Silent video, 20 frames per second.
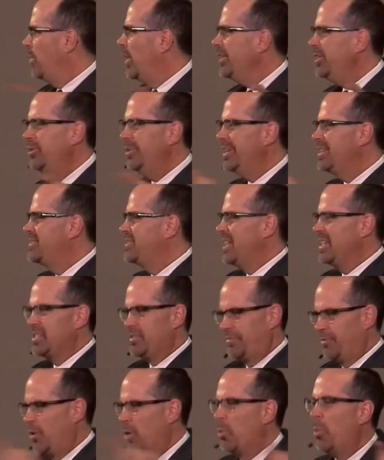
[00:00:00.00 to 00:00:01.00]
what you
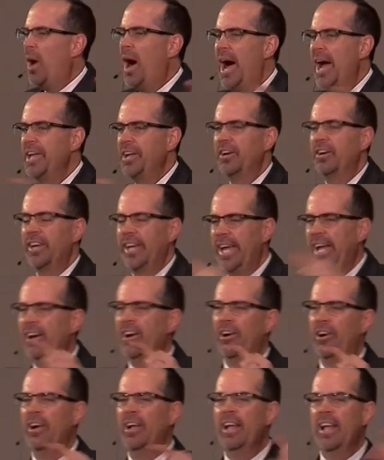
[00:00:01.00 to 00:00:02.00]
exist for, why you're
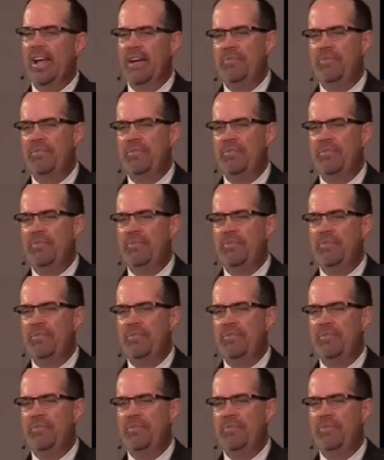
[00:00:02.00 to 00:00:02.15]
here.